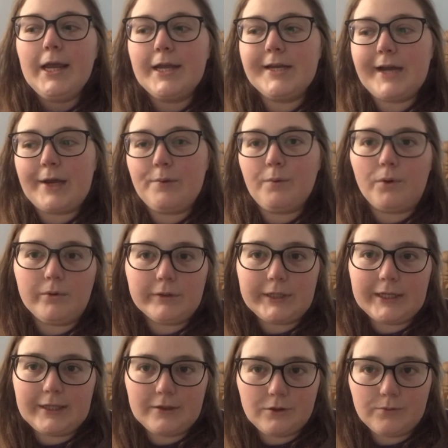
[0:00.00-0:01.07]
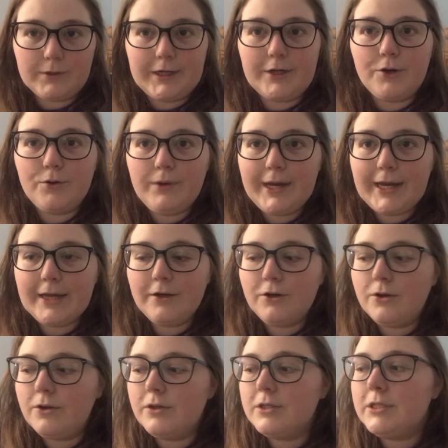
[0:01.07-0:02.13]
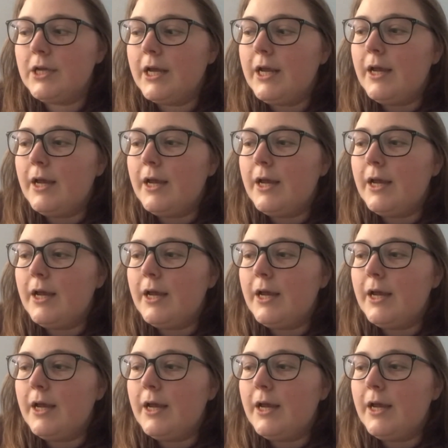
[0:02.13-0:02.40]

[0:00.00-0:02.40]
and I rolled in three new candles,